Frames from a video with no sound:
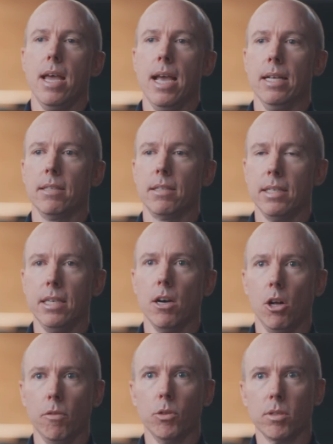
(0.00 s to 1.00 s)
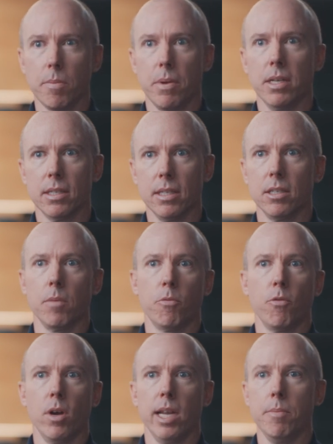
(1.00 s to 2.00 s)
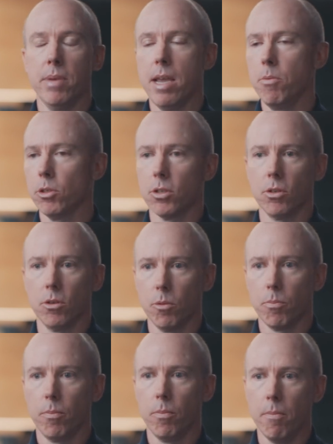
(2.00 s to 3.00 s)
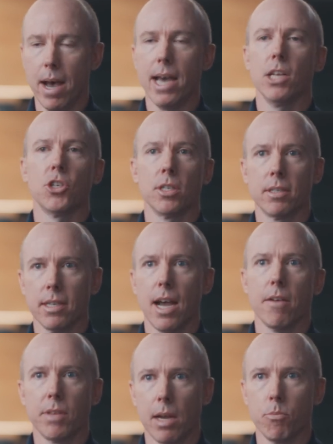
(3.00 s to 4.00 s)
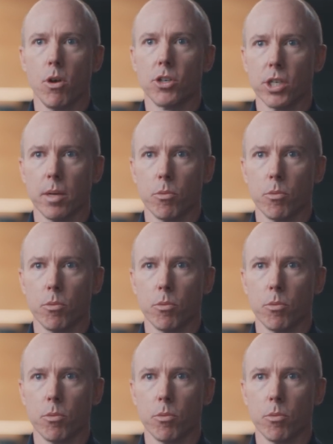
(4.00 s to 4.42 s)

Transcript: and see all of those dependencies up front and be able to manage and staff that project